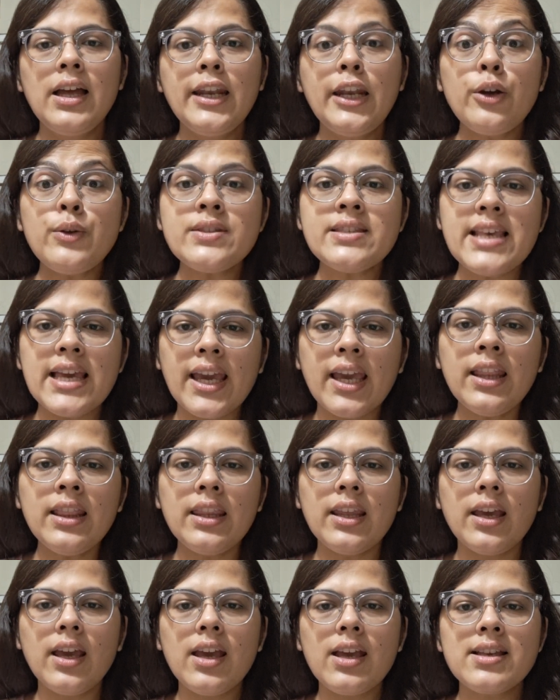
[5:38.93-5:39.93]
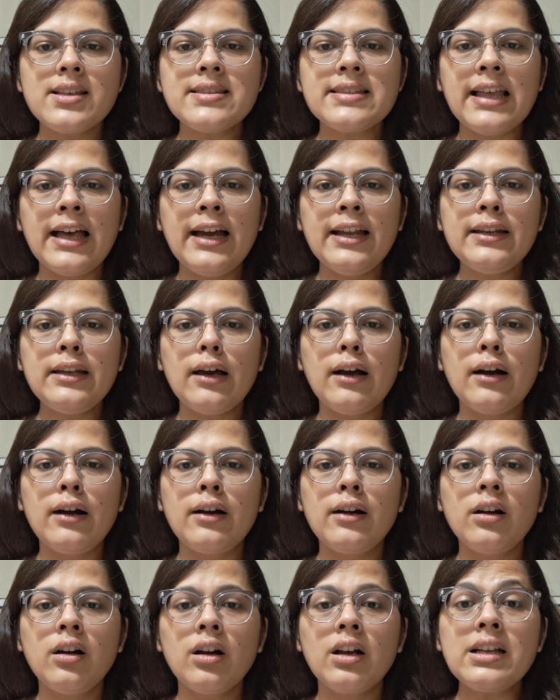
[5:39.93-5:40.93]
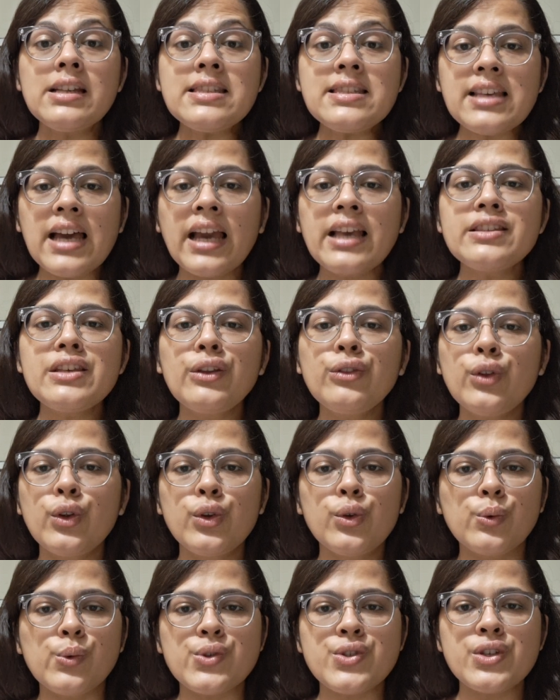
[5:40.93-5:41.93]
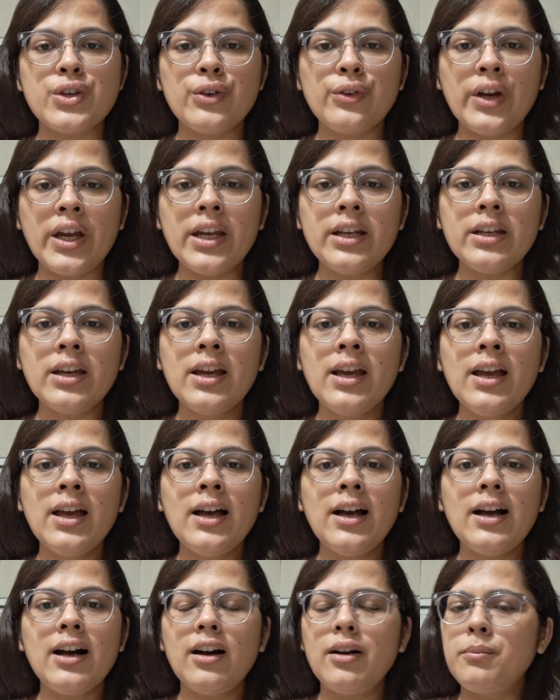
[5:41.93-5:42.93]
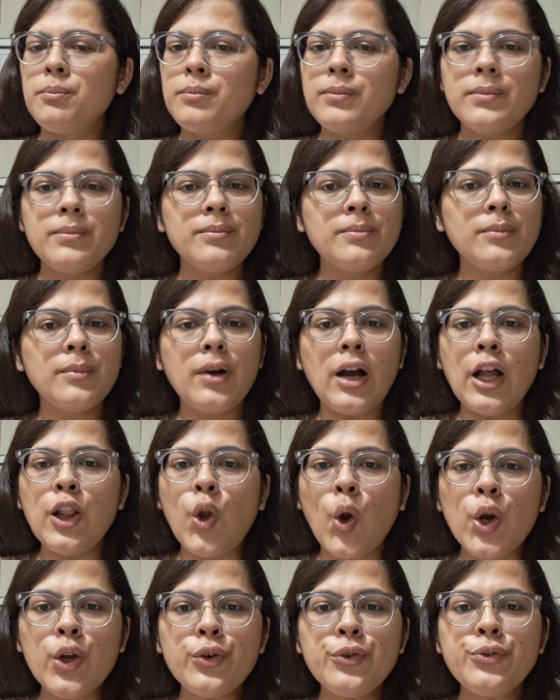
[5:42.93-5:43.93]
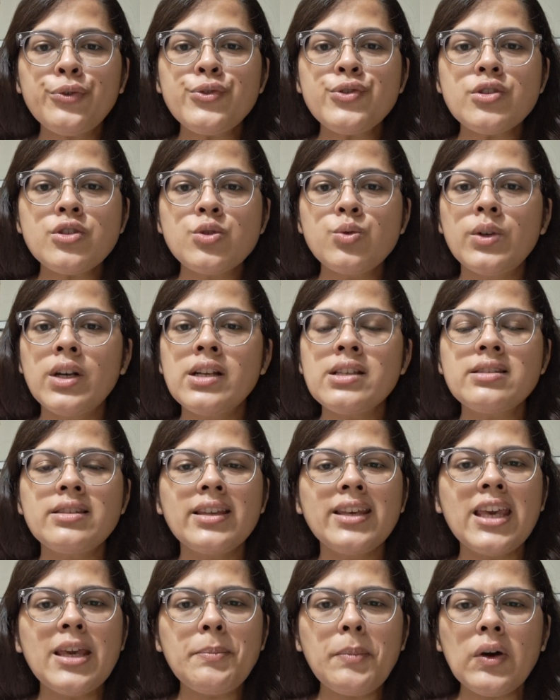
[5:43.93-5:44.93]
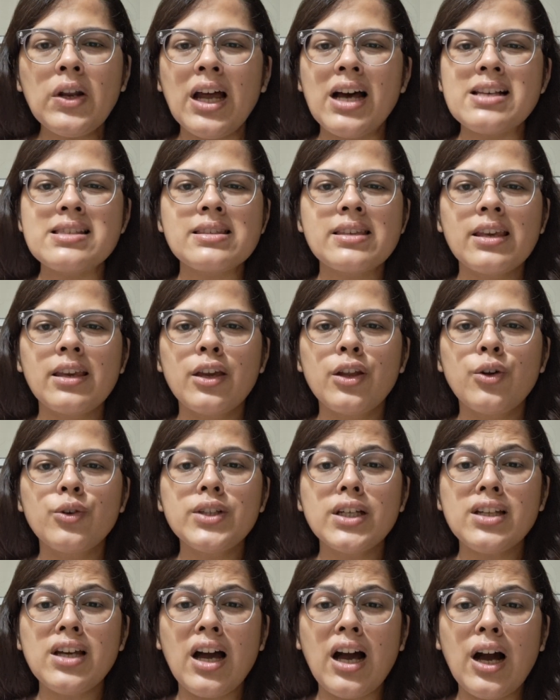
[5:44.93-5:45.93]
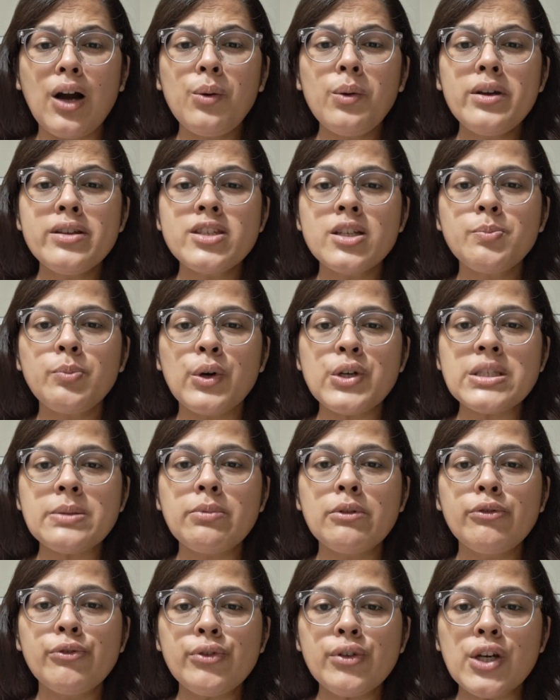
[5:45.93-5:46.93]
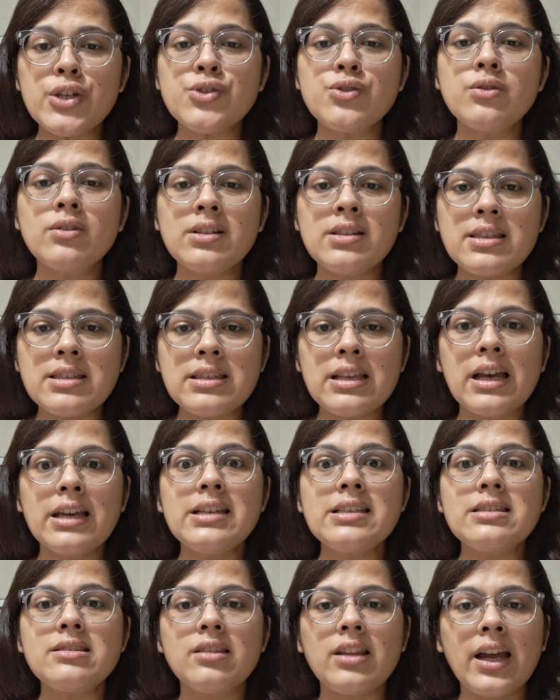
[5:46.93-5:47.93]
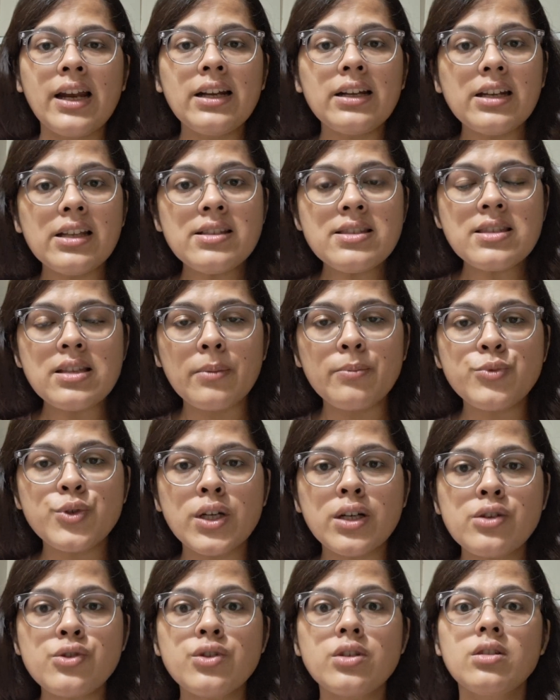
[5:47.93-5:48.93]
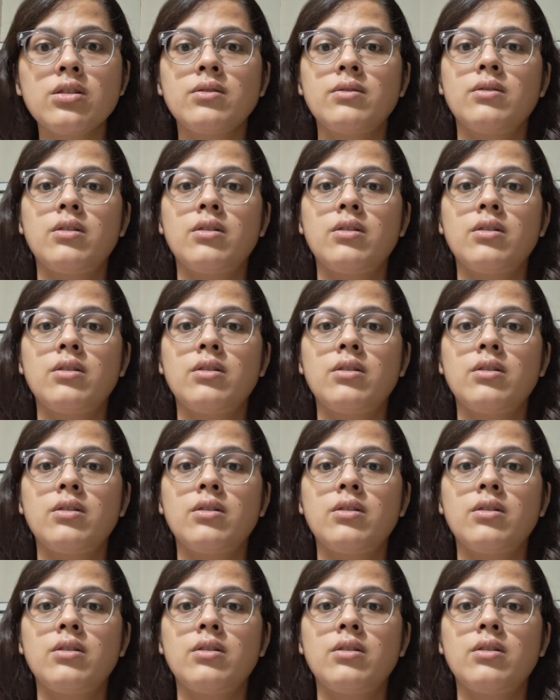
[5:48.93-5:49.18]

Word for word: now, second thing is that uh, concising the notes, right? a lot of students they keep on asking you know that how is it possible for us to concise 19 subjects